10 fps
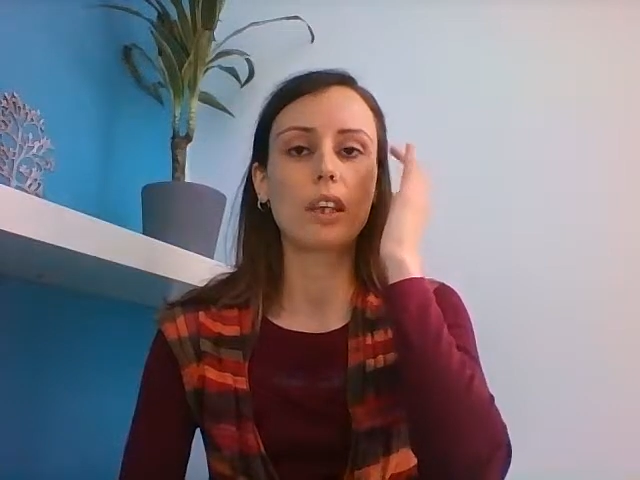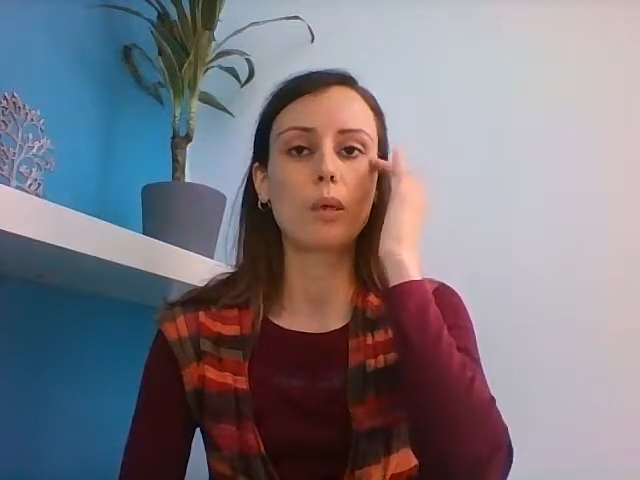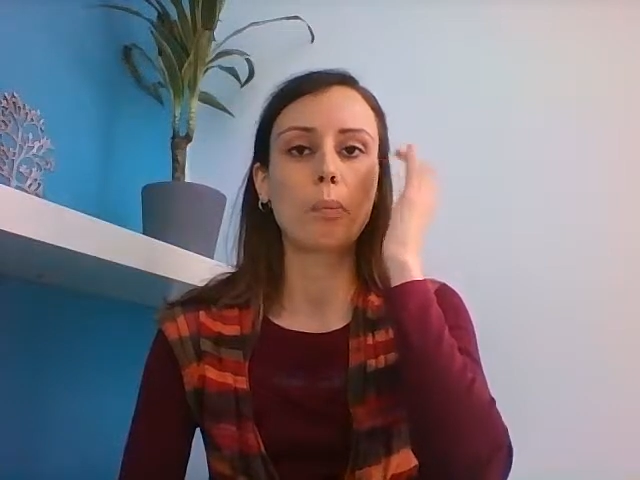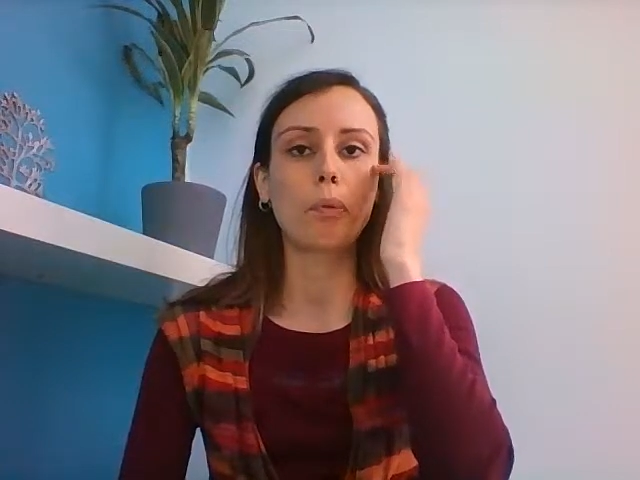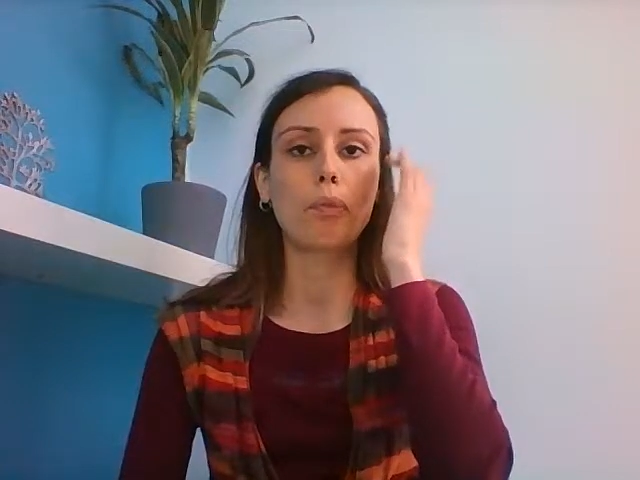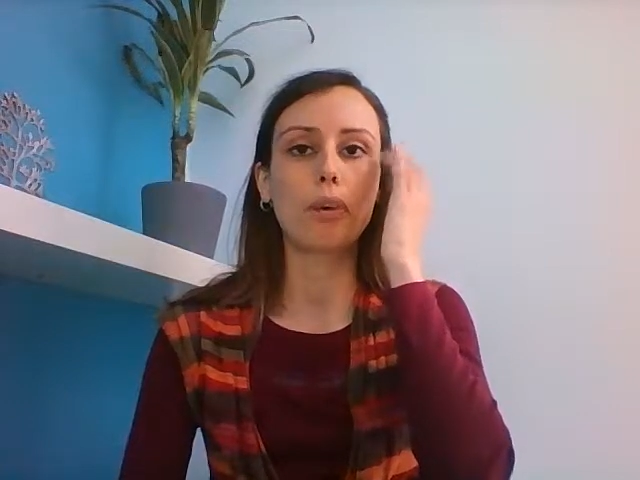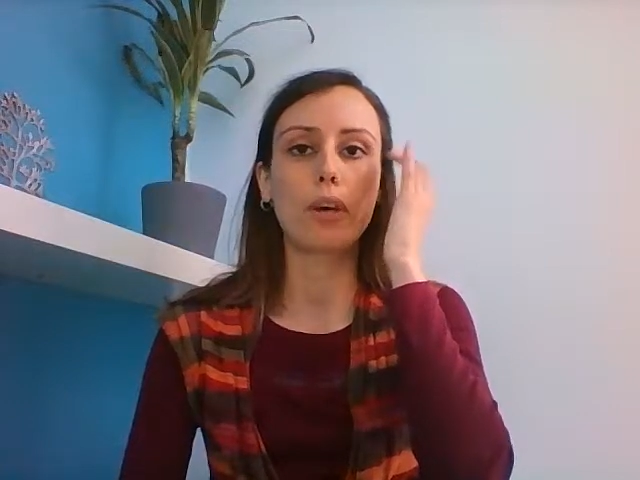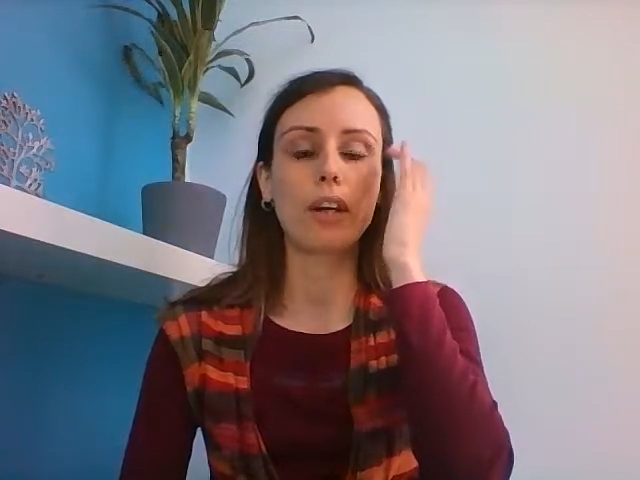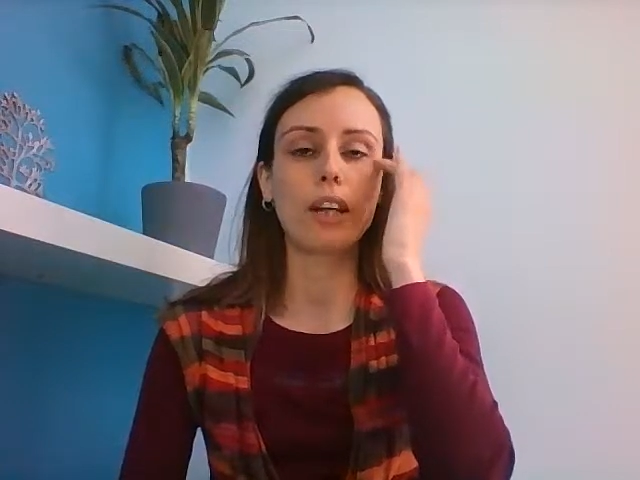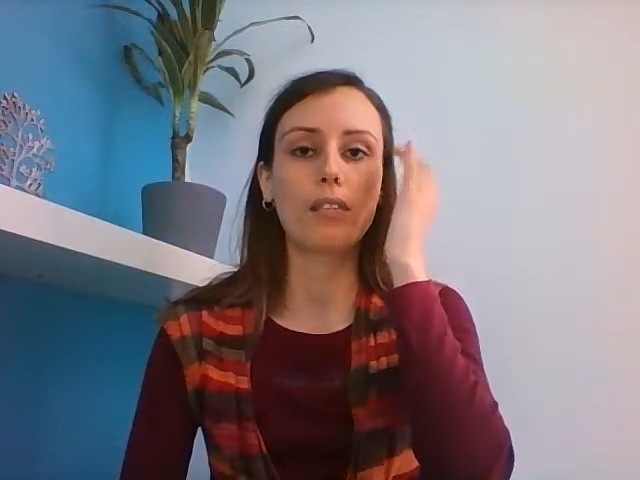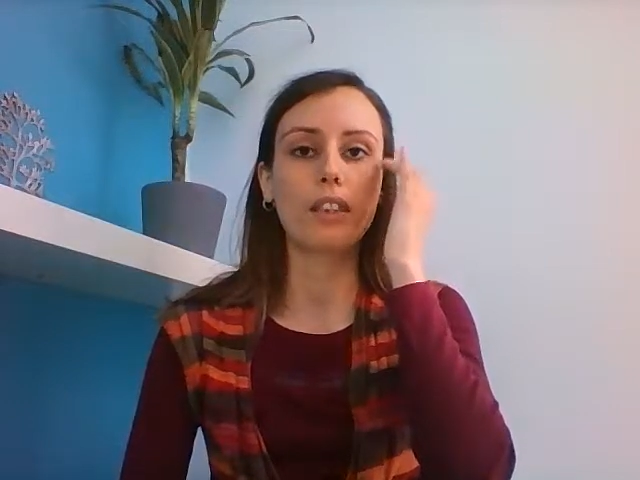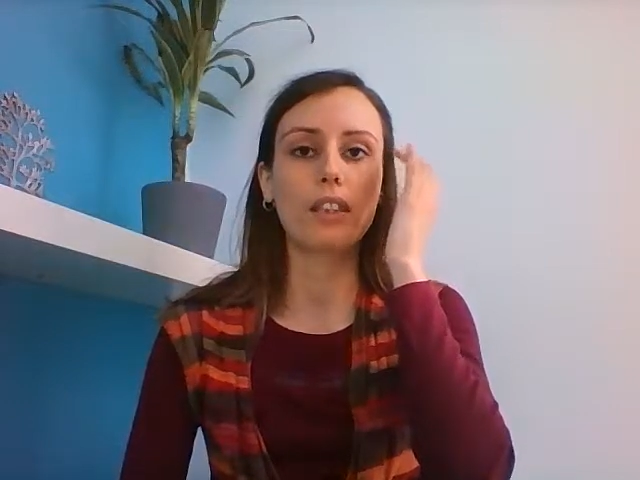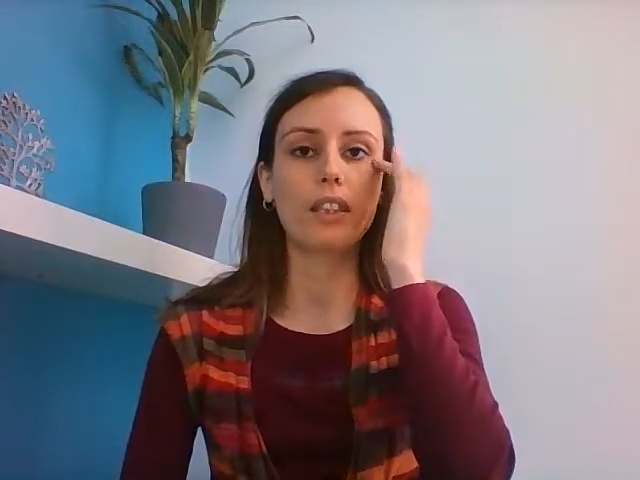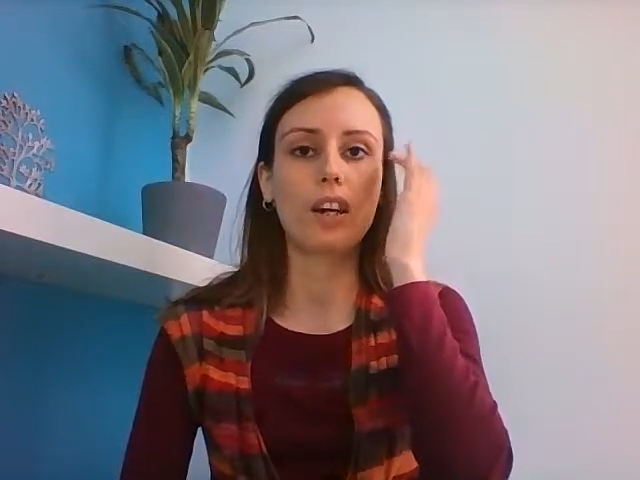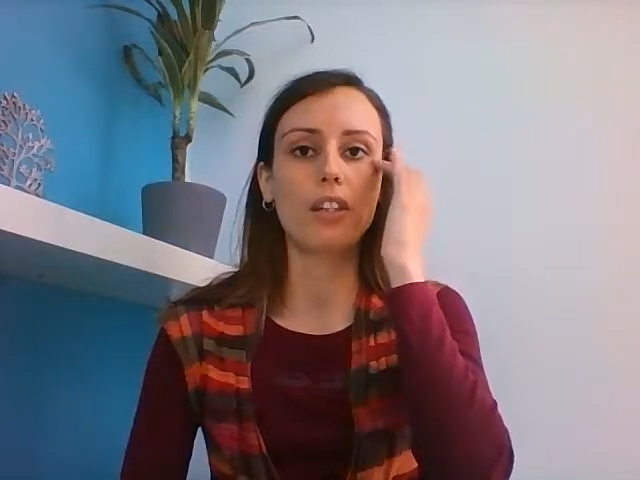before I even
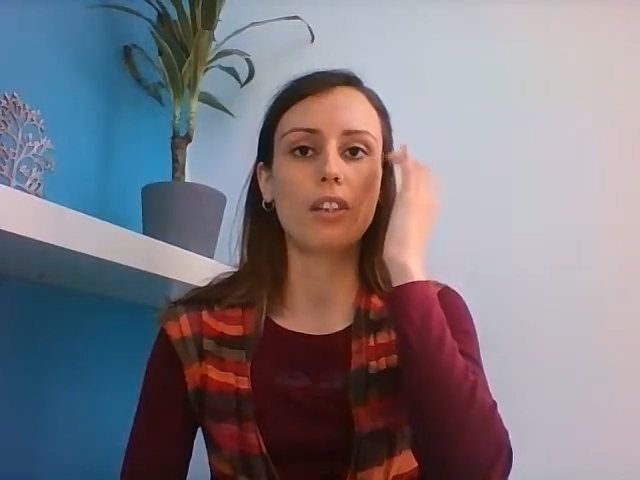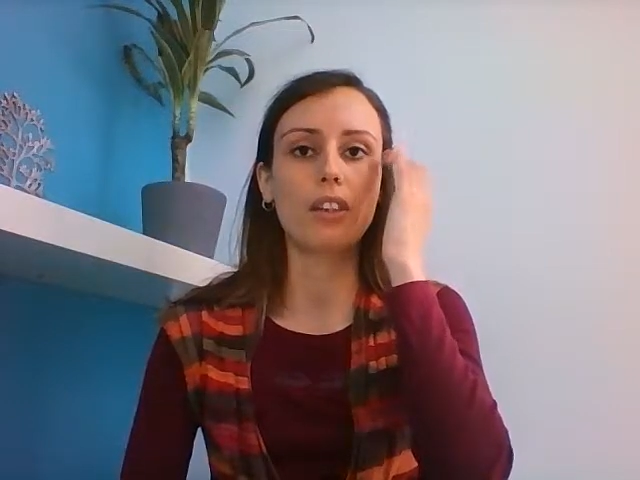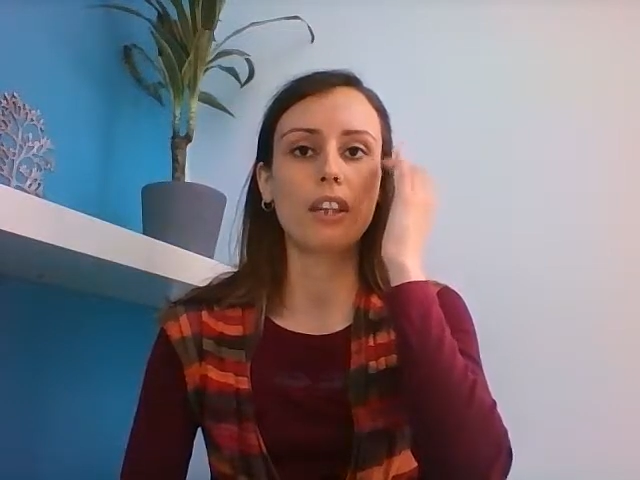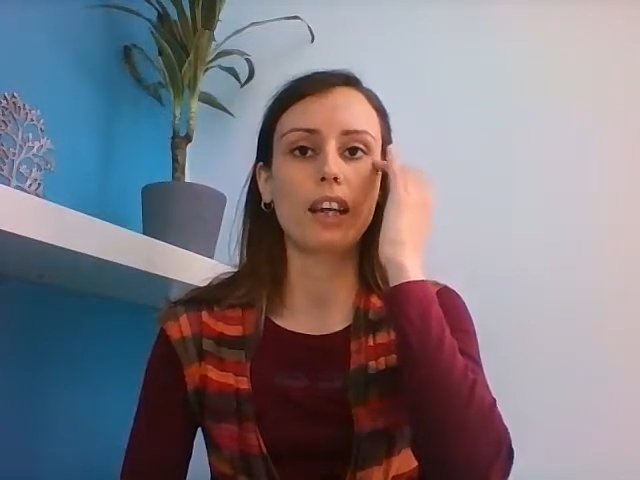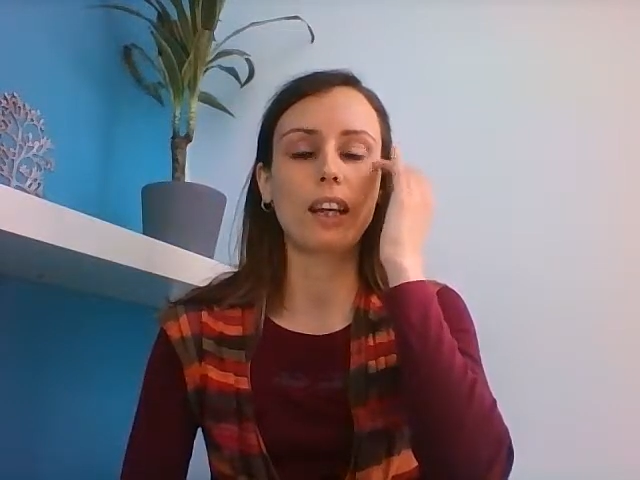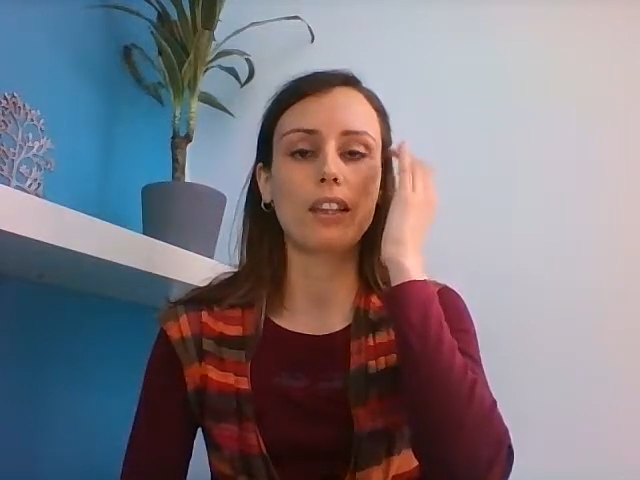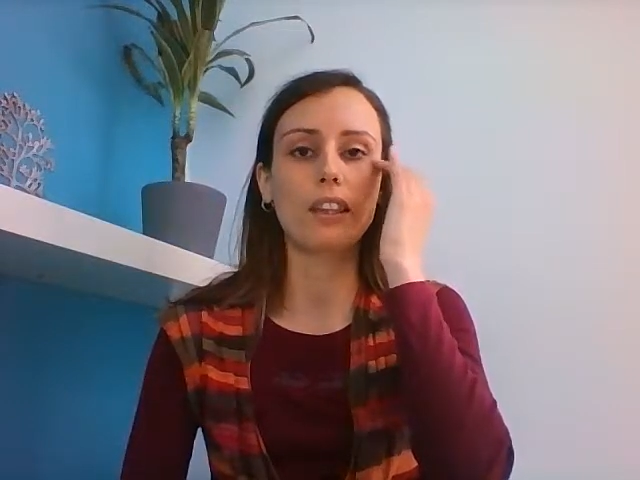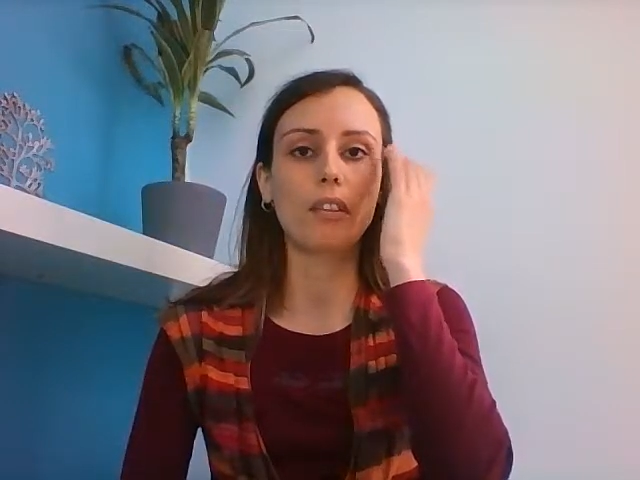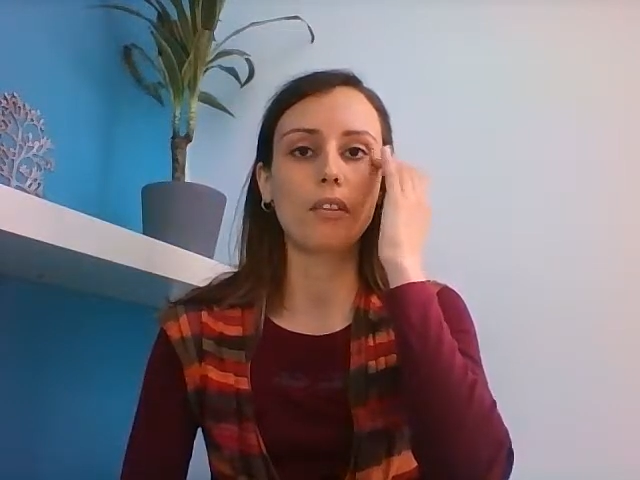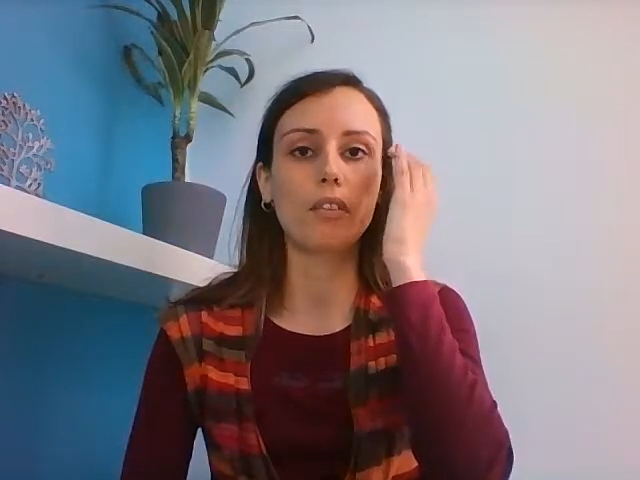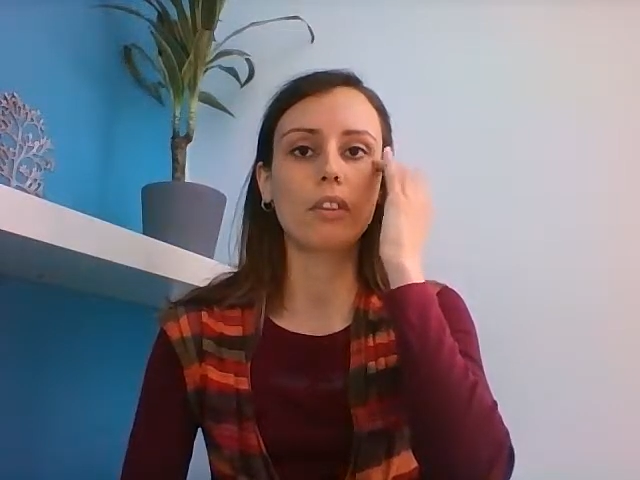start on the negative.